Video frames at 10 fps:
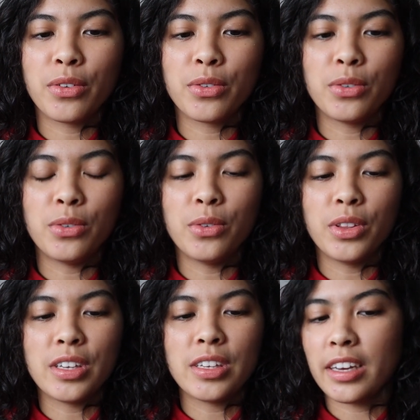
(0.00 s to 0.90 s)
through
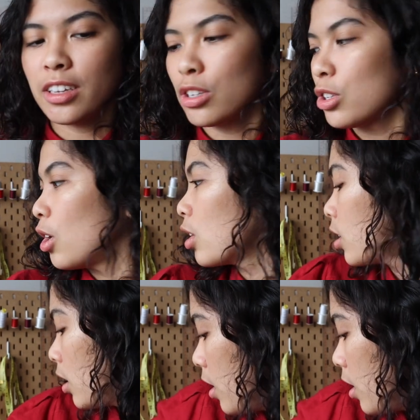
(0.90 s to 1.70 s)
the second sock.